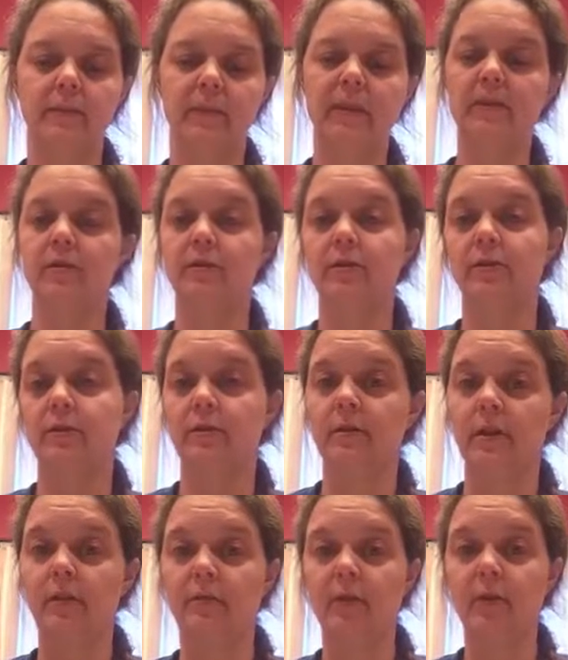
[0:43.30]
These are just
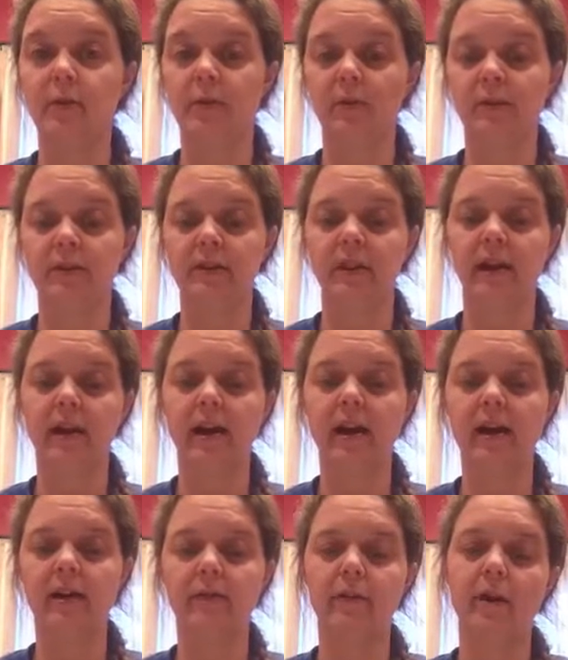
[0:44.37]
a few of the ones that I
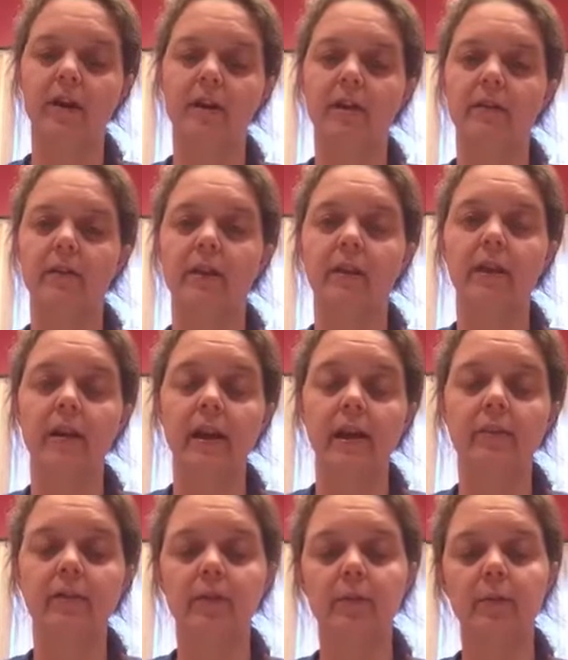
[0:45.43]
have. Then they
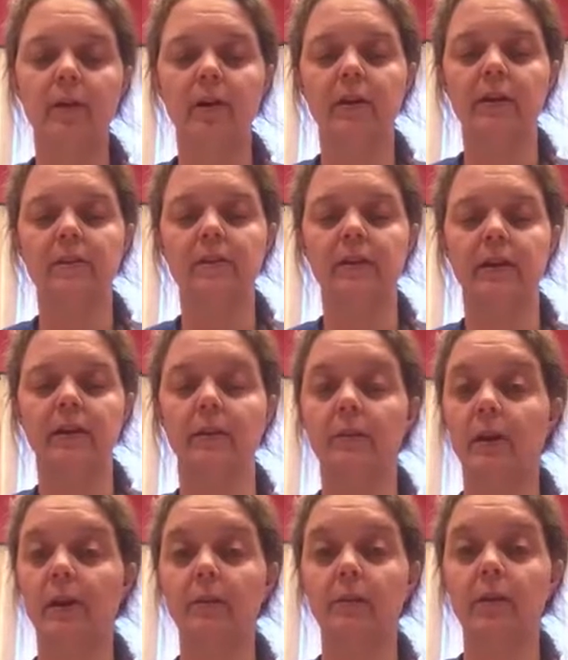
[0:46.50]
have other products like the
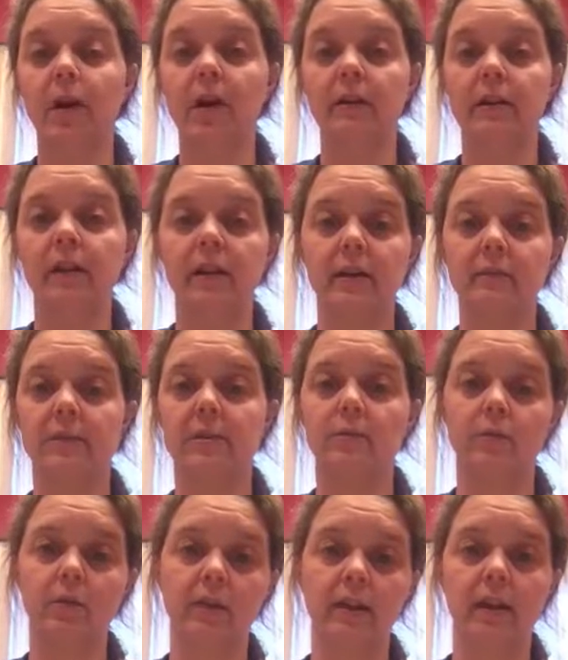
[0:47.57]
bug block that comes in
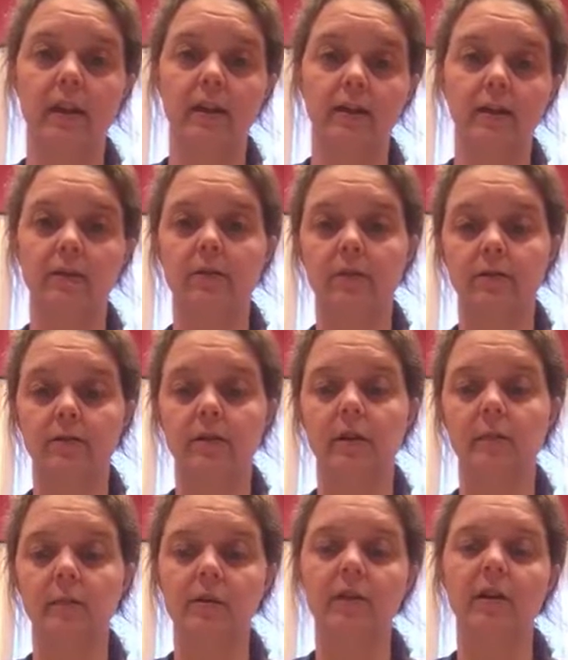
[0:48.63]
really handy during the
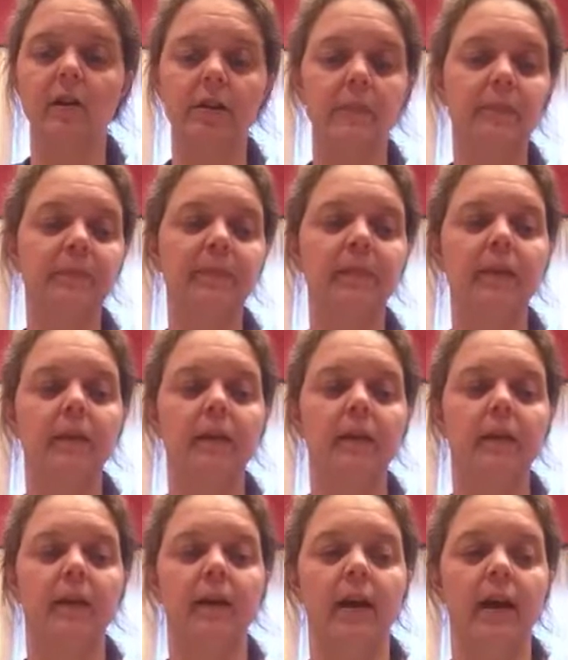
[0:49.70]
summertime.
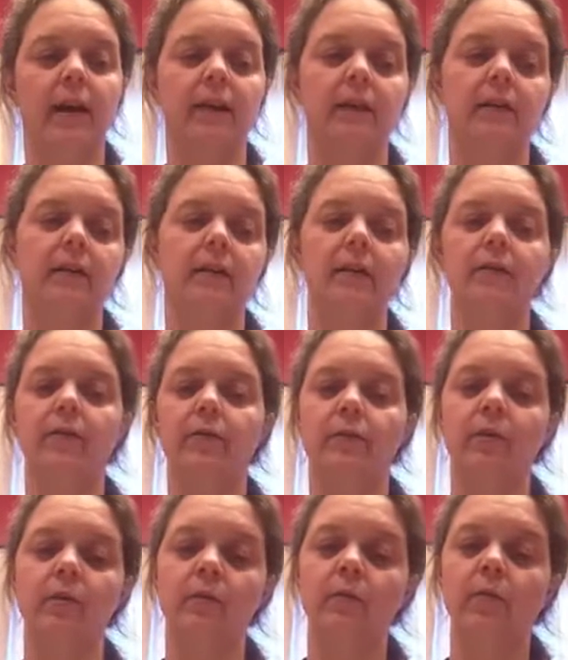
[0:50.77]
And
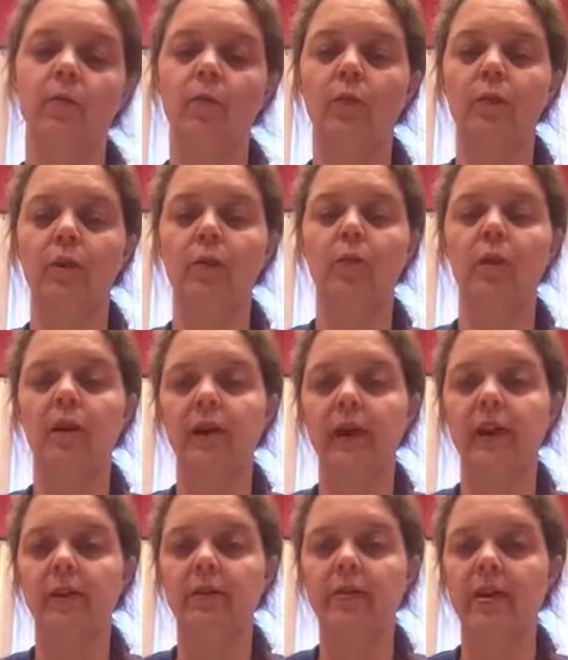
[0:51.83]
for when you're working
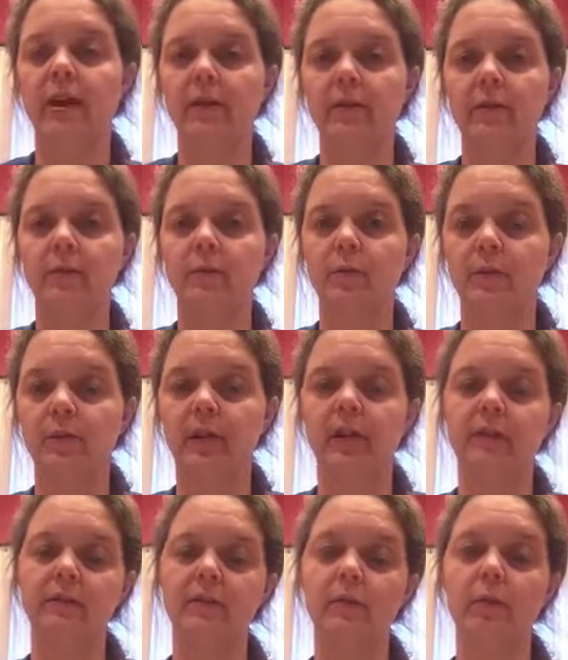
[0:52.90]
out and you have those really
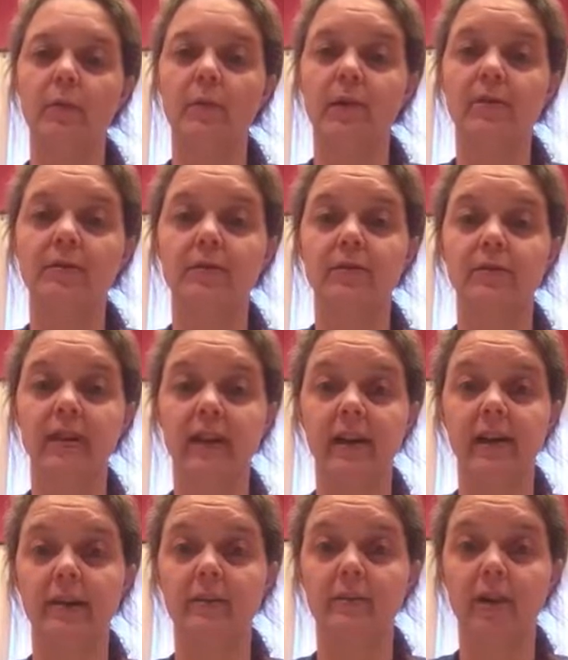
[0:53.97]
sore muscles, like
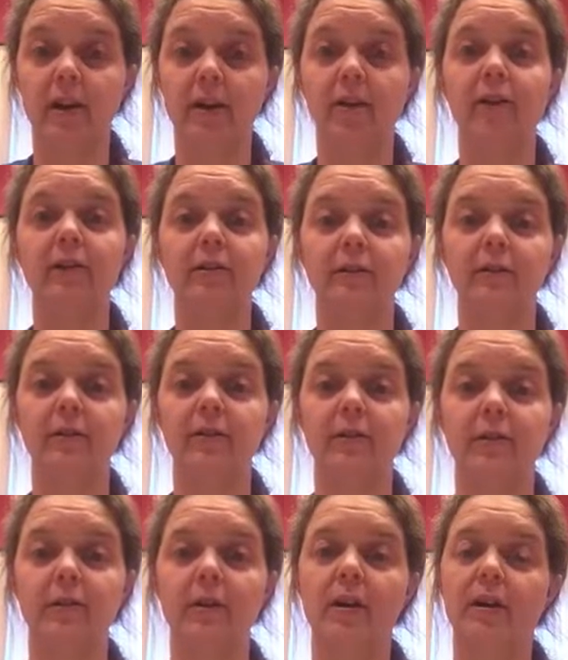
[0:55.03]
I garden,
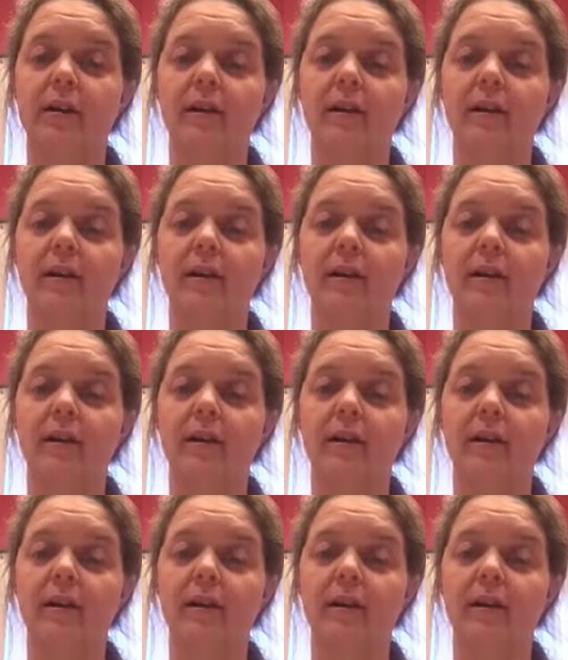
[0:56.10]
so